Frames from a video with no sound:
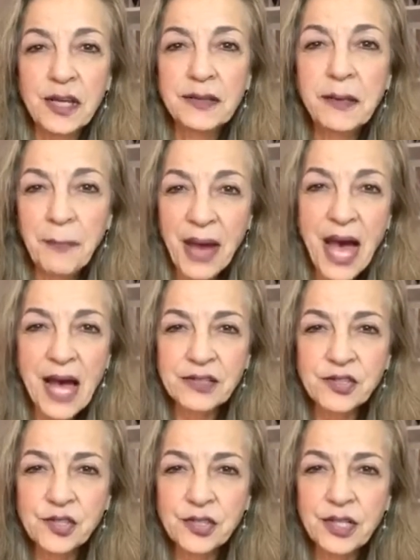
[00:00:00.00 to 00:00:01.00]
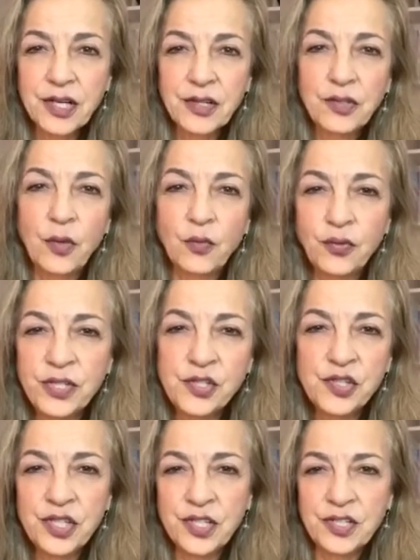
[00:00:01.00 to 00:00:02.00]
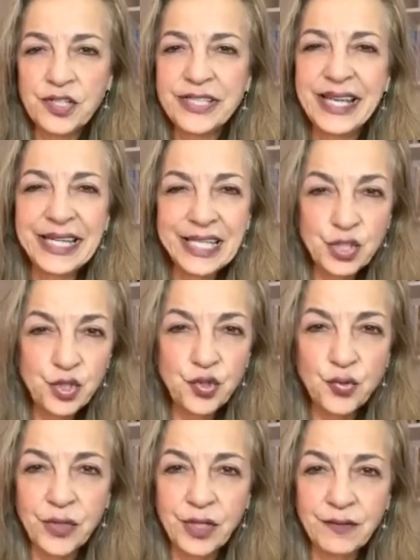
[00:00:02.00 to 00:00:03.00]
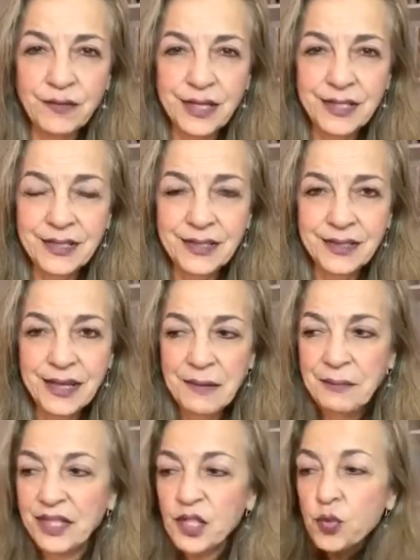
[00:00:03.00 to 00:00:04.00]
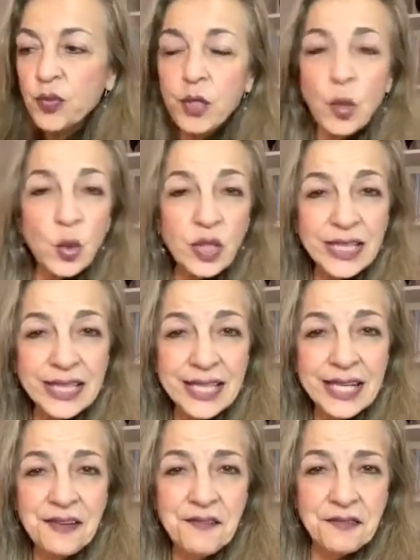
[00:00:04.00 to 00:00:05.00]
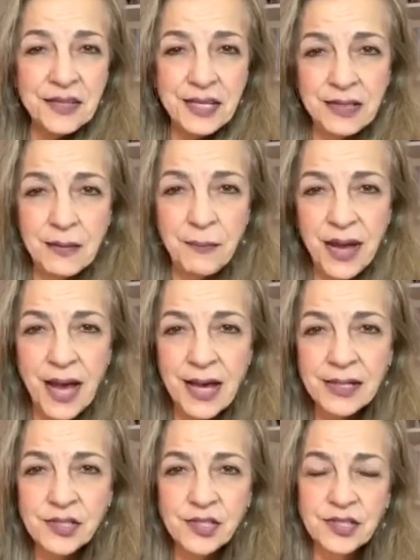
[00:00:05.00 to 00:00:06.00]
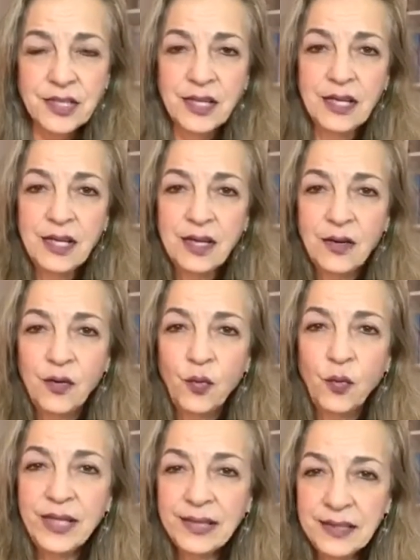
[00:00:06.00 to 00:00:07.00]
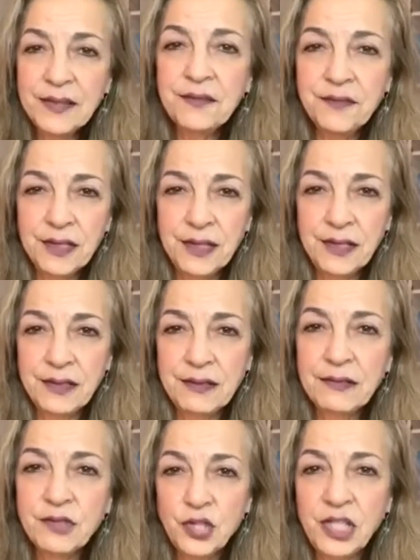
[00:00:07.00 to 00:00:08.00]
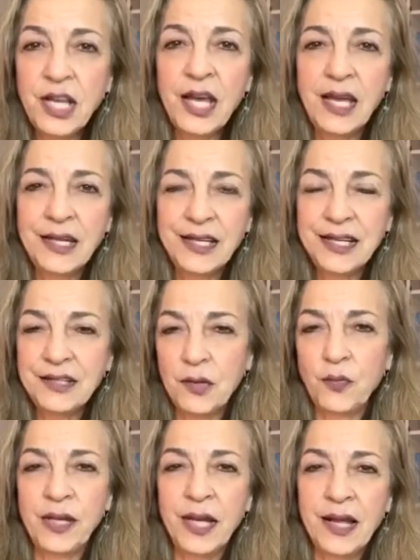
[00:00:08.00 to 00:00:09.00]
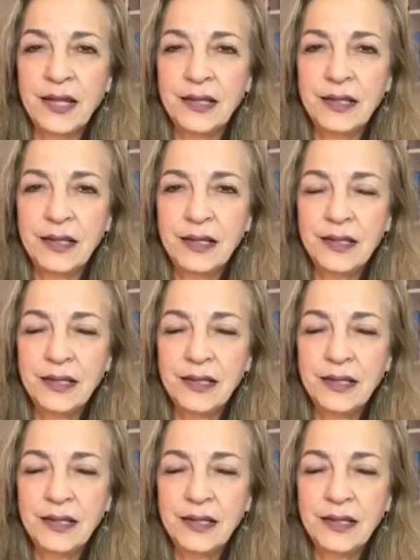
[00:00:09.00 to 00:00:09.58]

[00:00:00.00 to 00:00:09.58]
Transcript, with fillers: the past, the reasons, the history of it. Because we don't live in the past, we live today in the reality.